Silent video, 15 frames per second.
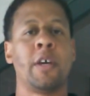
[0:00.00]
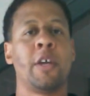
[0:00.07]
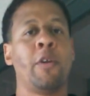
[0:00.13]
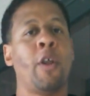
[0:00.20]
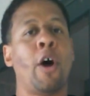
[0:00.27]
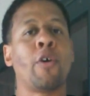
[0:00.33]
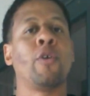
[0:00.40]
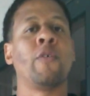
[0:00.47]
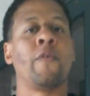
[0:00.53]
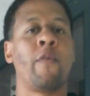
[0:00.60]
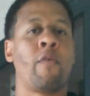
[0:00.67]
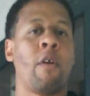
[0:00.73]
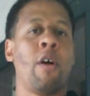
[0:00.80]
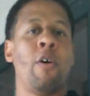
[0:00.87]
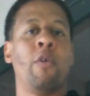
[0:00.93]

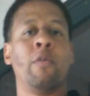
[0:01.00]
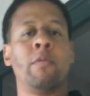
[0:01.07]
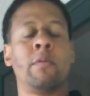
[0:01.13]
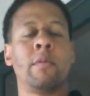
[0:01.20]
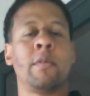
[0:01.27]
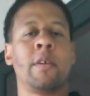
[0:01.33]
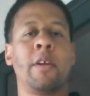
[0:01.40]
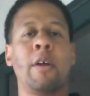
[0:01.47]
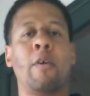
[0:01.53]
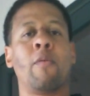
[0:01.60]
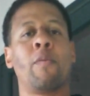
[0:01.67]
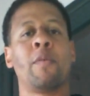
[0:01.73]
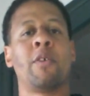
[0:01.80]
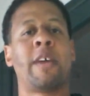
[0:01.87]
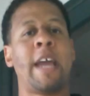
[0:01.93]
You've grown. You
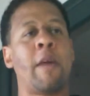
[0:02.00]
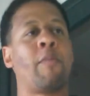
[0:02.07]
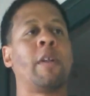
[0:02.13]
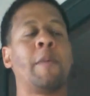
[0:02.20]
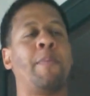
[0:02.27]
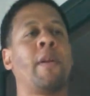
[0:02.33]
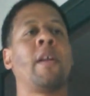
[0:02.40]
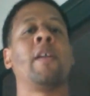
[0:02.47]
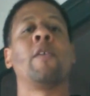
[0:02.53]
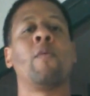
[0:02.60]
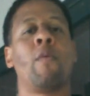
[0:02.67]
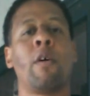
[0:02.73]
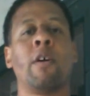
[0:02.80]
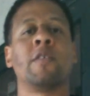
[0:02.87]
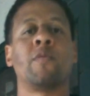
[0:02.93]
can't really put it into
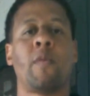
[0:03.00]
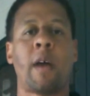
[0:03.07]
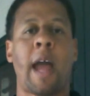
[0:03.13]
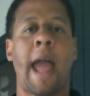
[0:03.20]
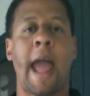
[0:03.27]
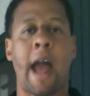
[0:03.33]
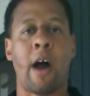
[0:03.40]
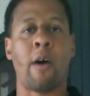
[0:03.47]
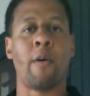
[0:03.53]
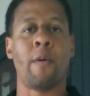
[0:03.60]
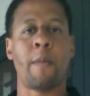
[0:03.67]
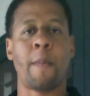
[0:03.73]
words. How?